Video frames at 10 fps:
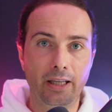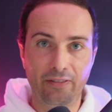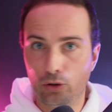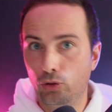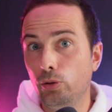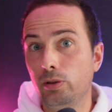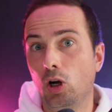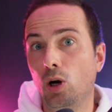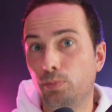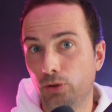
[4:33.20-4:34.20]
If you choose
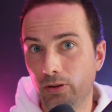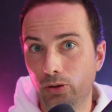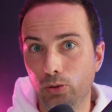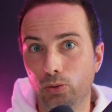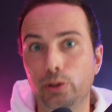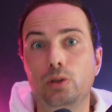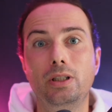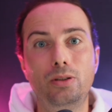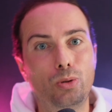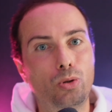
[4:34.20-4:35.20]
option two, you
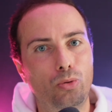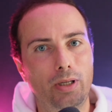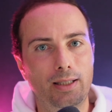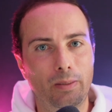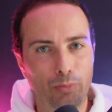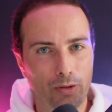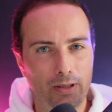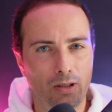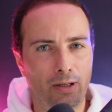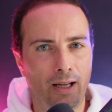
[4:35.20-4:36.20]
need to create a
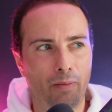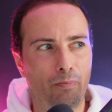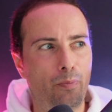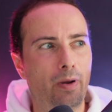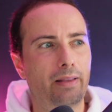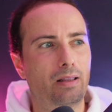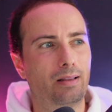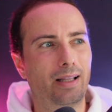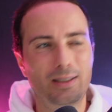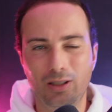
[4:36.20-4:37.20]
persona. But
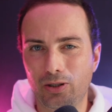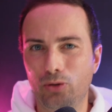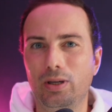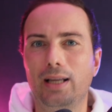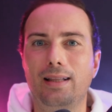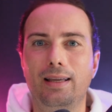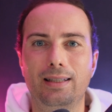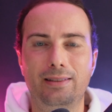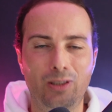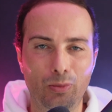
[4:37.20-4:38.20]
let's not create like a
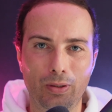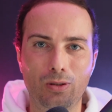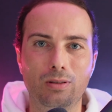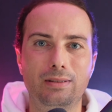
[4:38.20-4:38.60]
typical